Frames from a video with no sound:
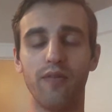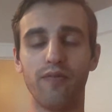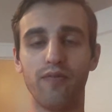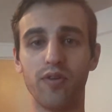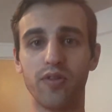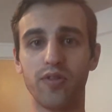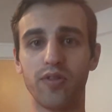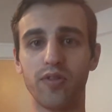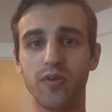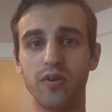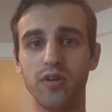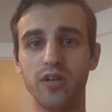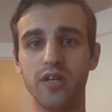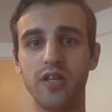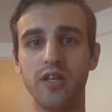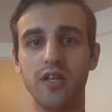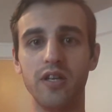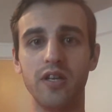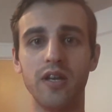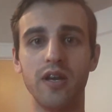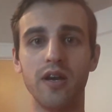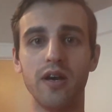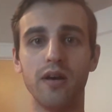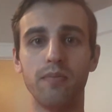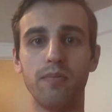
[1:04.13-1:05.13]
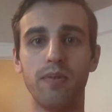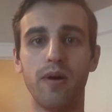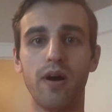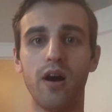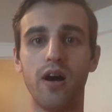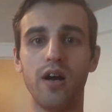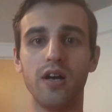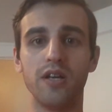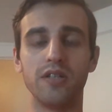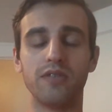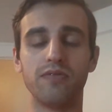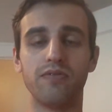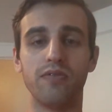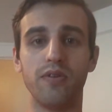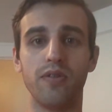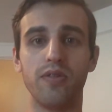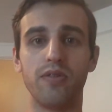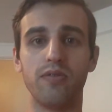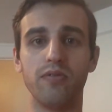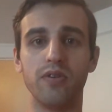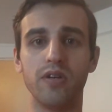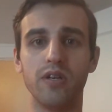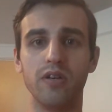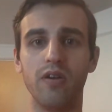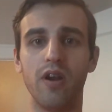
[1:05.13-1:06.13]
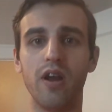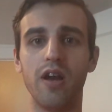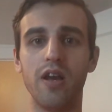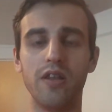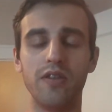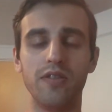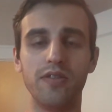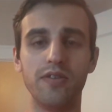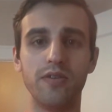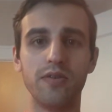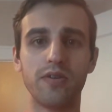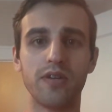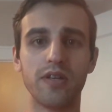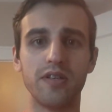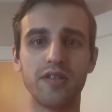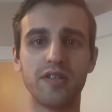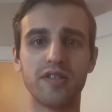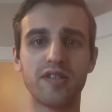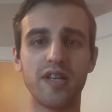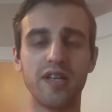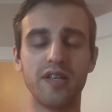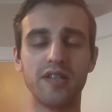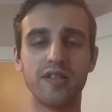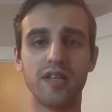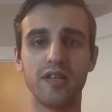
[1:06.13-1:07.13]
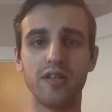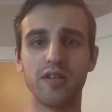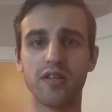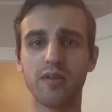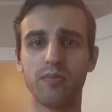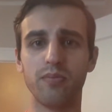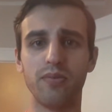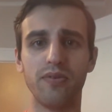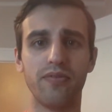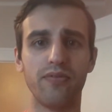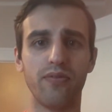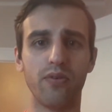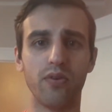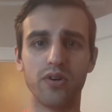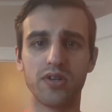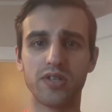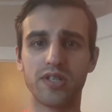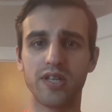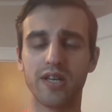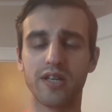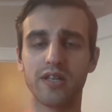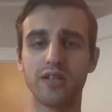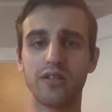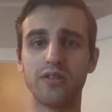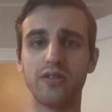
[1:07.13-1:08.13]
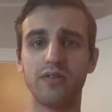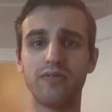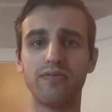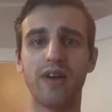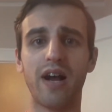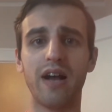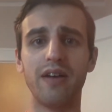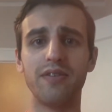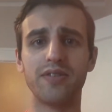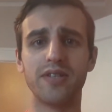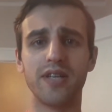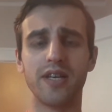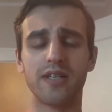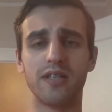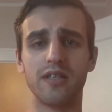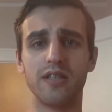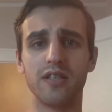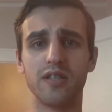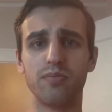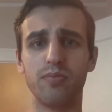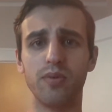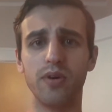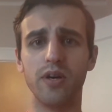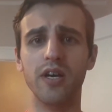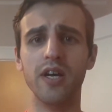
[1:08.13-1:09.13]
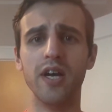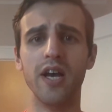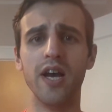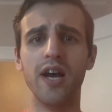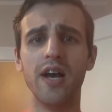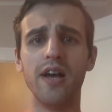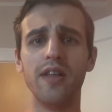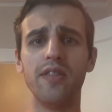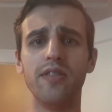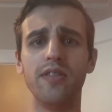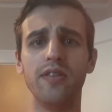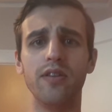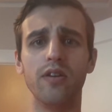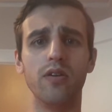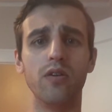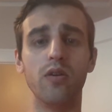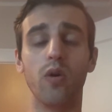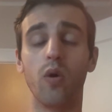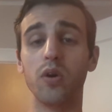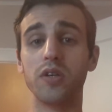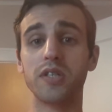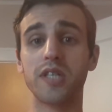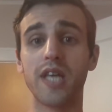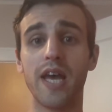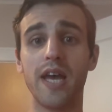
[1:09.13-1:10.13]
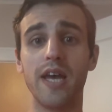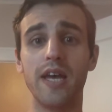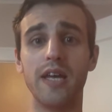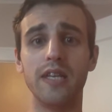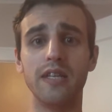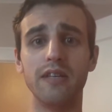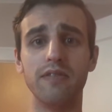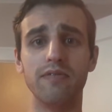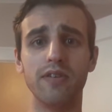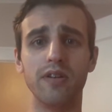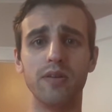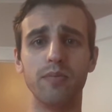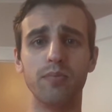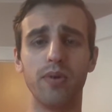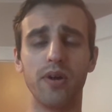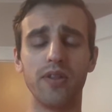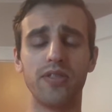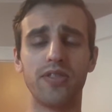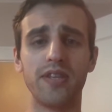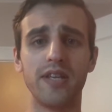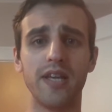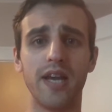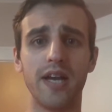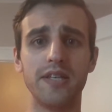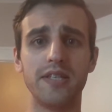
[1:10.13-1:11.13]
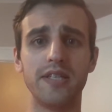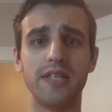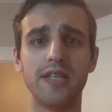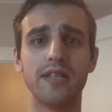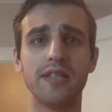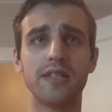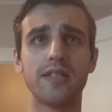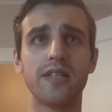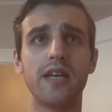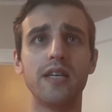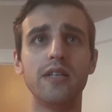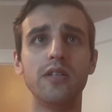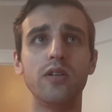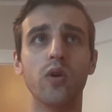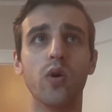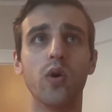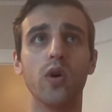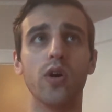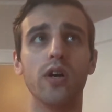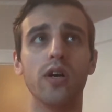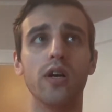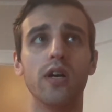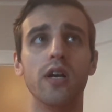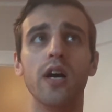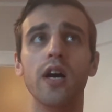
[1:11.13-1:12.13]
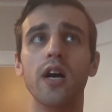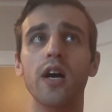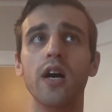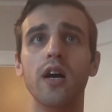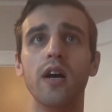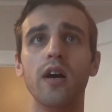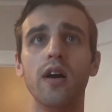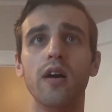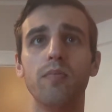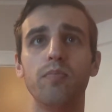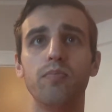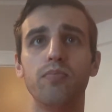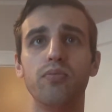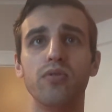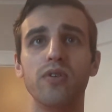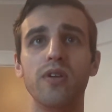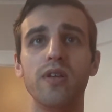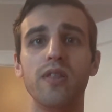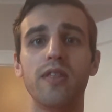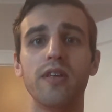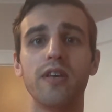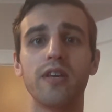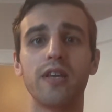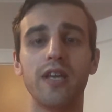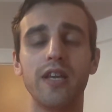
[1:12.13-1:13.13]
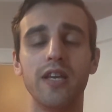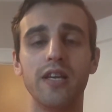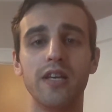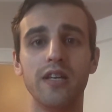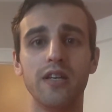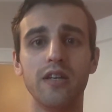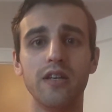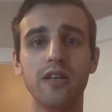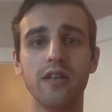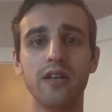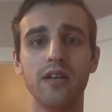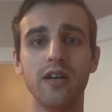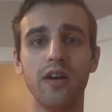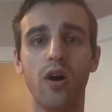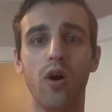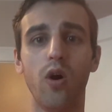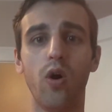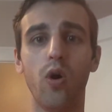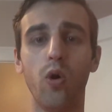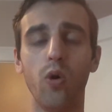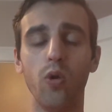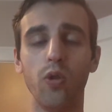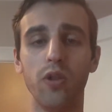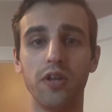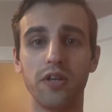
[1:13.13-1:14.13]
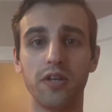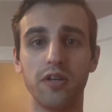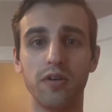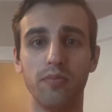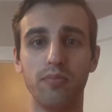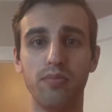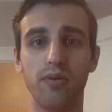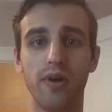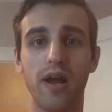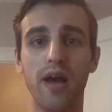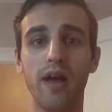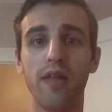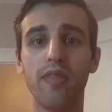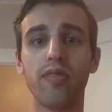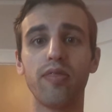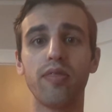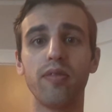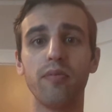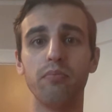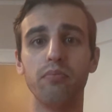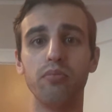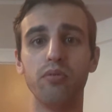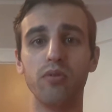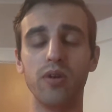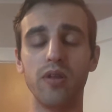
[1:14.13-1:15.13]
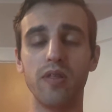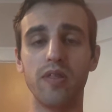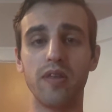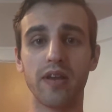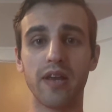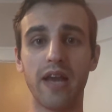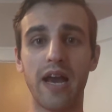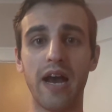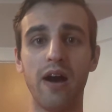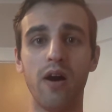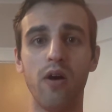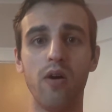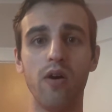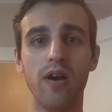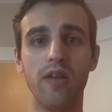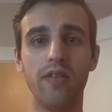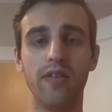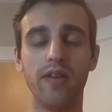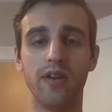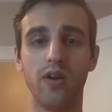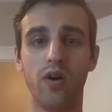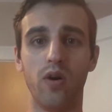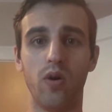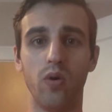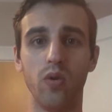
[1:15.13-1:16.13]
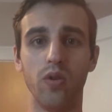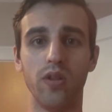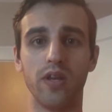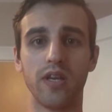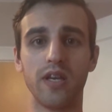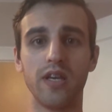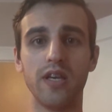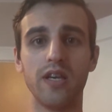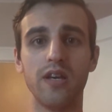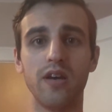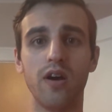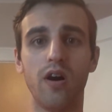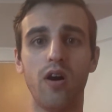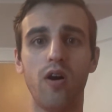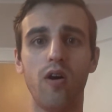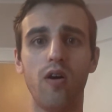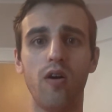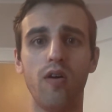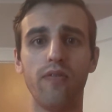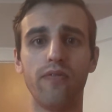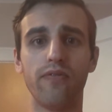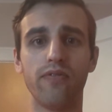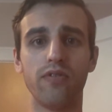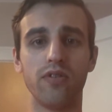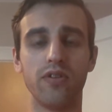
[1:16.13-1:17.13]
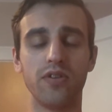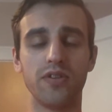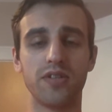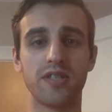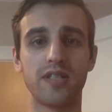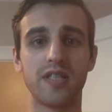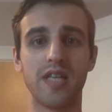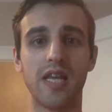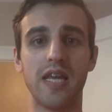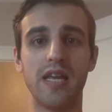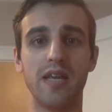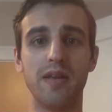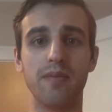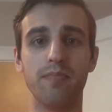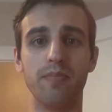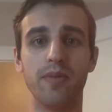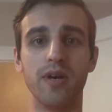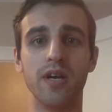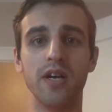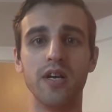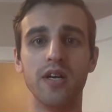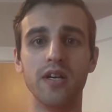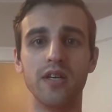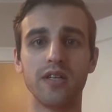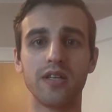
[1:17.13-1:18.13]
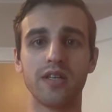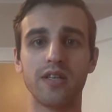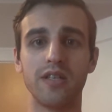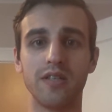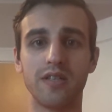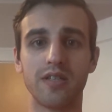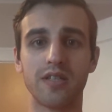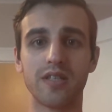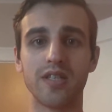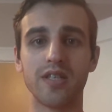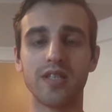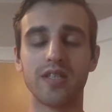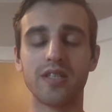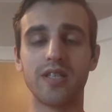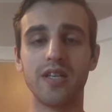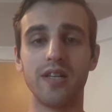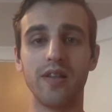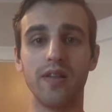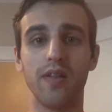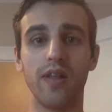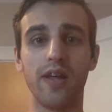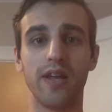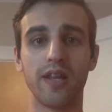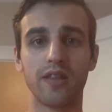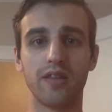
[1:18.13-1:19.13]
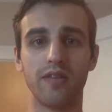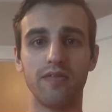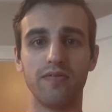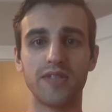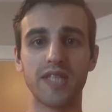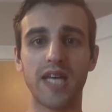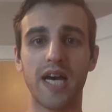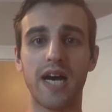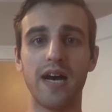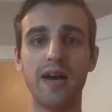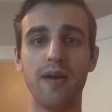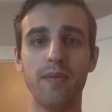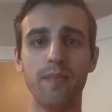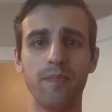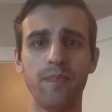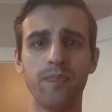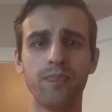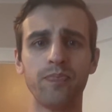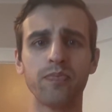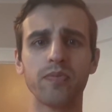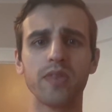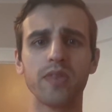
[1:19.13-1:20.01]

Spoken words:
for 3, pause for 3, right? And you can change that. You could be 4 seconds or 5 seconds, or 10 even. But the idea is that you're breathing in, holding your breath, breathing out, and then holding it all for the same consistent length of time.